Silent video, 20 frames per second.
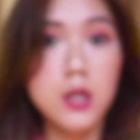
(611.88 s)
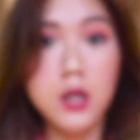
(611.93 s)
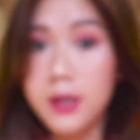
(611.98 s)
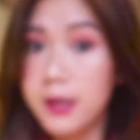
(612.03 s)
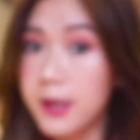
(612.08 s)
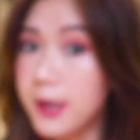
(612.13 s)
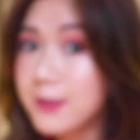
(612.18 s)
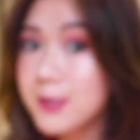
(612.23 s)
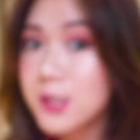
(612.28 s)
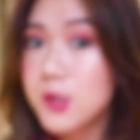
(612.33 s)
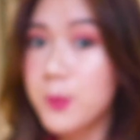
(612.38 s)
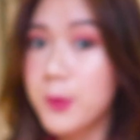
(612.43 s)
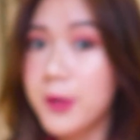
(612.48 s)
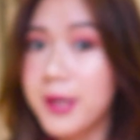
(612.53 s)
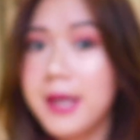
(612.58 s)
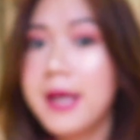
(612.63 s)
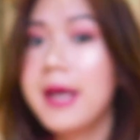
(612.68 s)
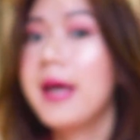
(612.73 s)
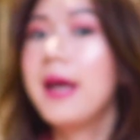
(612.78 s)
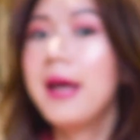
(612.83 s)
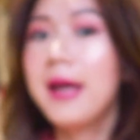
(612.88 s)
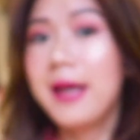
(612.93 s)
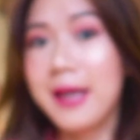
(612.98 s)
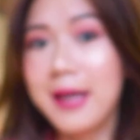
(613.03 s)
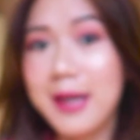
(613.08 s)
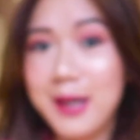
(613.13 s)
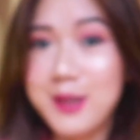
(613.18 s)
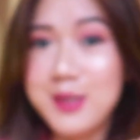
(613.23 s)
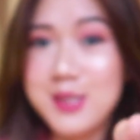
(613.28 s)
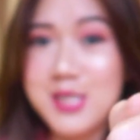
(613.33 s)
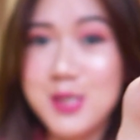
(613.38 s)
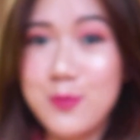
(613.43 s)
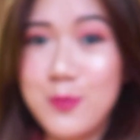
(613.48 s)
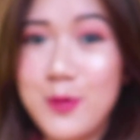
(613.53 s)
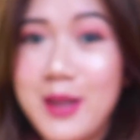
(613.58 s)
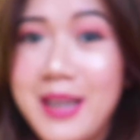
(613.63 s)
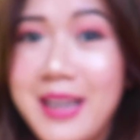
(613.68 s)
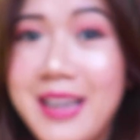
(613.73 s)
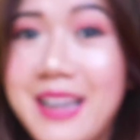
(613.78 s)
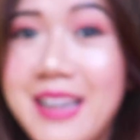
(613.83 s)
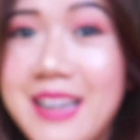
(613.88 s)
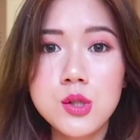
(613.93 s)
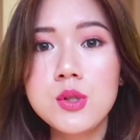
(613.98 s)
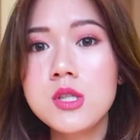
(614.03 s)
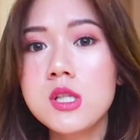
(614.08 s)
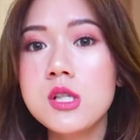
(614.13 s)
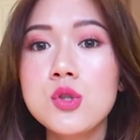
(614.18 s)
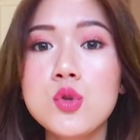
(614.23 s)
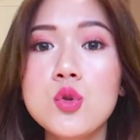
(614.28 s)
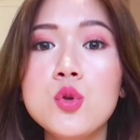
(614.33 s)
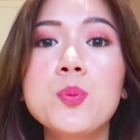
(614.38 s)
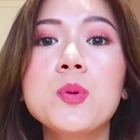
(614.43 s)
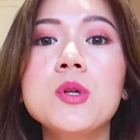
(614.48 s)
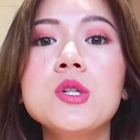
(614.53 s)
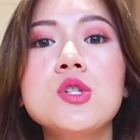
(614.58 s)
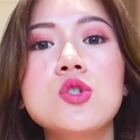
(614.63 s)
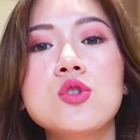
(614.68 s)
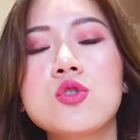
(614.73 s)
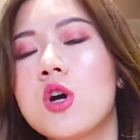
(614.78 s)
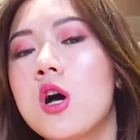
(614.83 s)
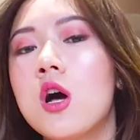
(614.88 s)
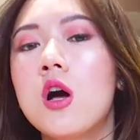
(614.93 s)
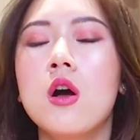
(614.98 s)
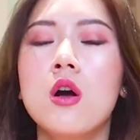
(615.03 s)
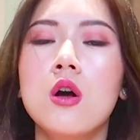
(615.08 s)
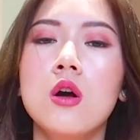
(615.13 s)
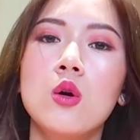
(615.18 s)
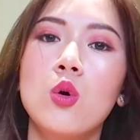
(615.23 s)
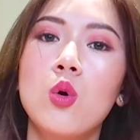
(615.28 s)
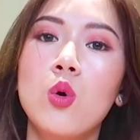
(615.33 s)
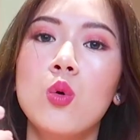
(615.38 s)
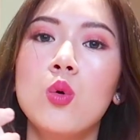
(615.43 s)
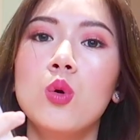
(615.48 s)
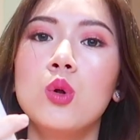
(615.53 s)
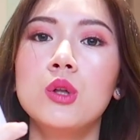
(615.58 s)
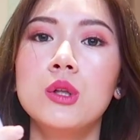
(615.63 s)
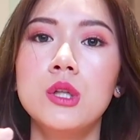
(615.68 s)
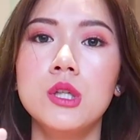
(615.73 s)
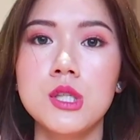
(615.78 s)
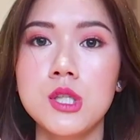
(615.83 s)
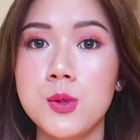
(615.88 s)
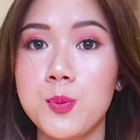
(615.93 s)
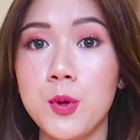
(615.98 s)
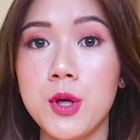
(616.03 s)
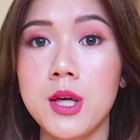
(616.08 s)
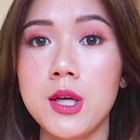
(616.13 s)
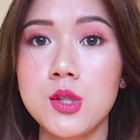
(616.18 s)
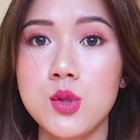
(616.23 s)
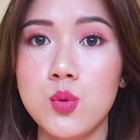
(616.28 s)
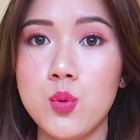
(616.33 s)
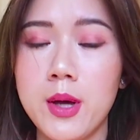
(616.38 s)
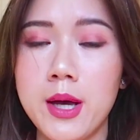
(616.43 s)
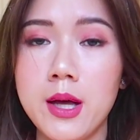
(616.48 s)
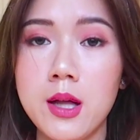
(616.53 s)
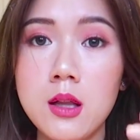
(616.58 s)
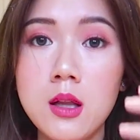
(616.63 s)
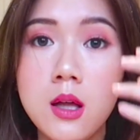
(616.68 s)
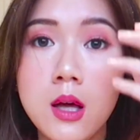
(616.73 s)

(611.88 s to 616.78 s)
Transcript: not hairspray, air spray. So it's a super strong hold spray as well.